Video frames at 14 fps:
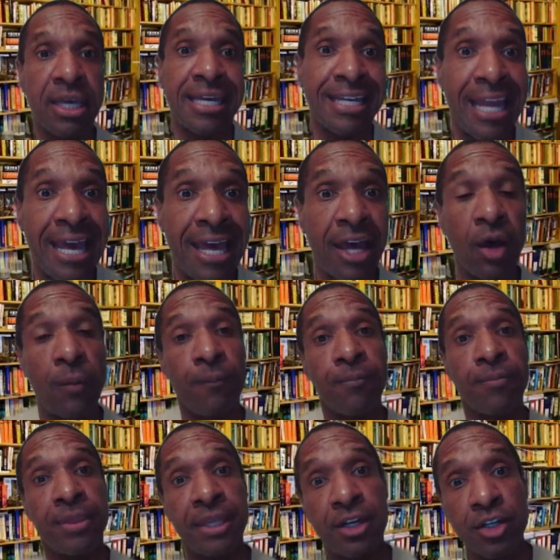Now,
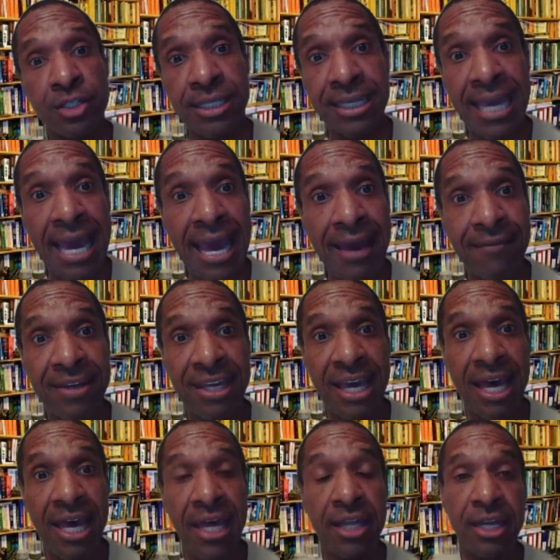there's a
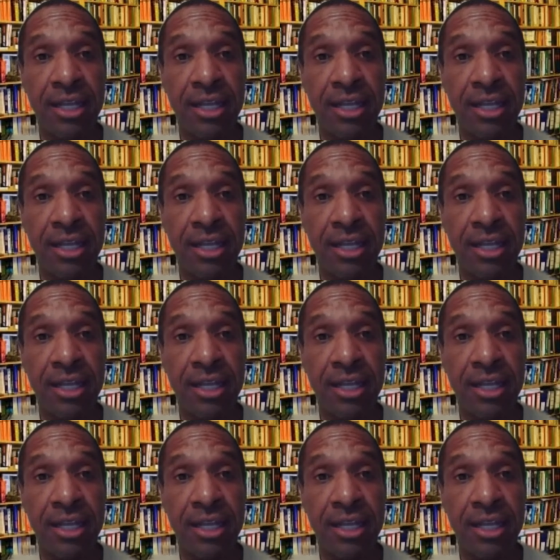caveat,